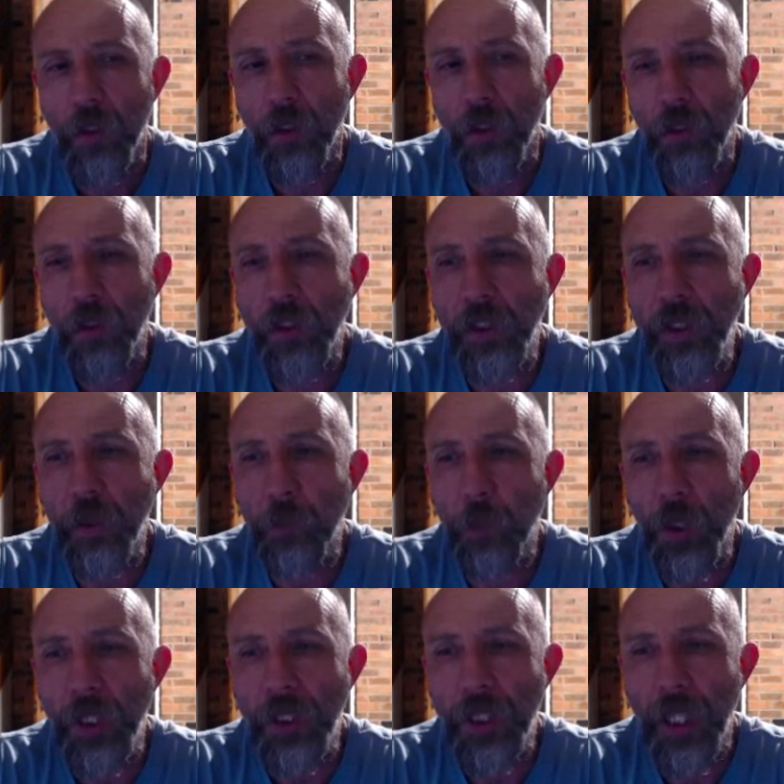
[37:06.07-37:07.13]
Using the
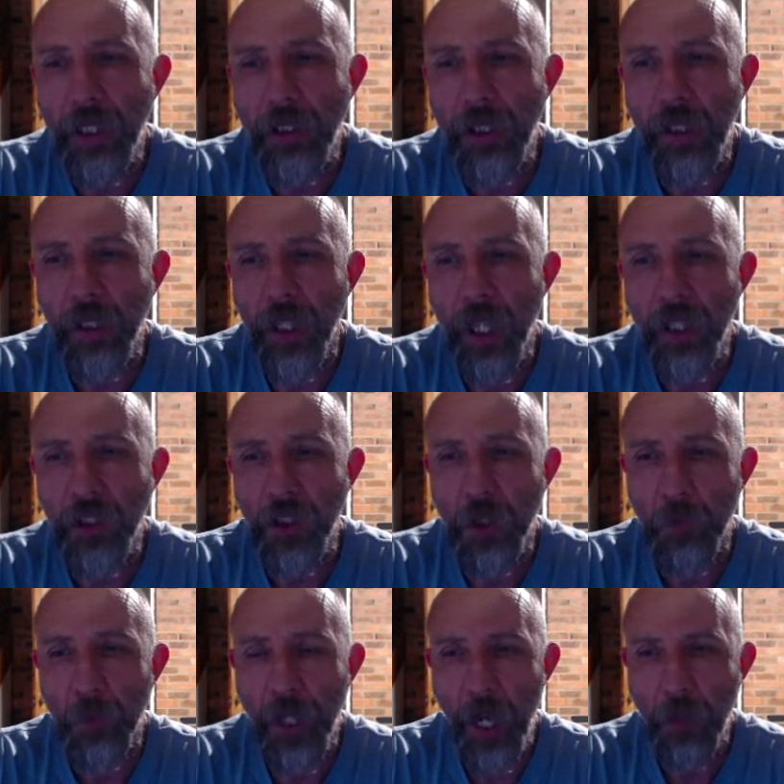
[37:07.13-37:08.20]
pre-texting allows you to
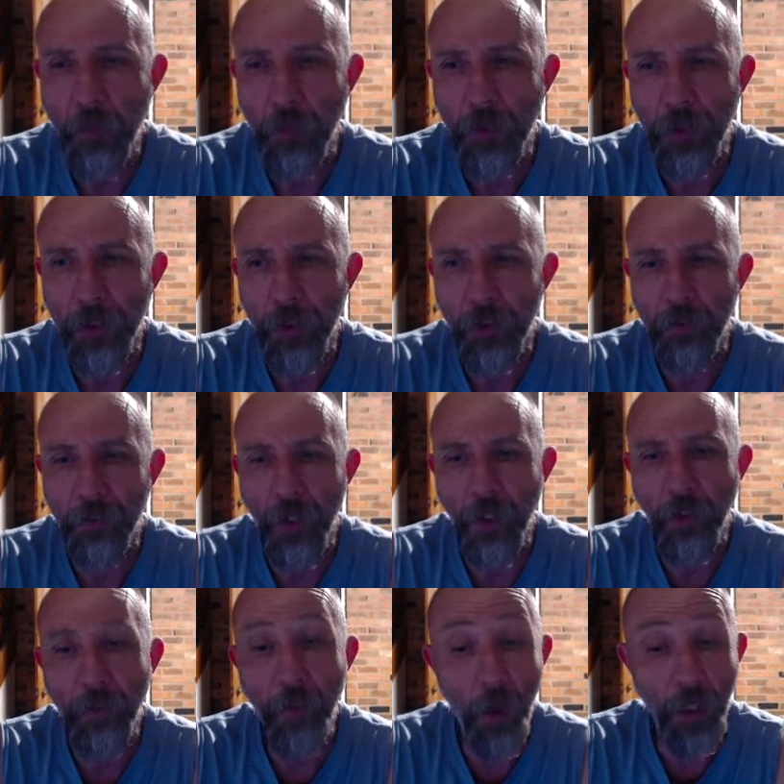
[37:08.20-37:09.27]
be able to
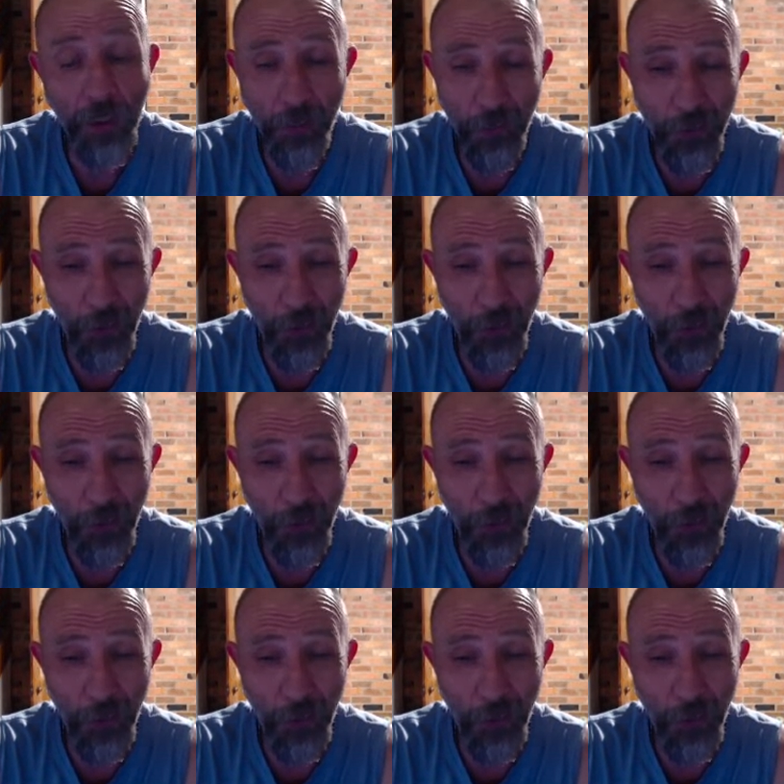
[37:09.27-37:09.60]
verify someone's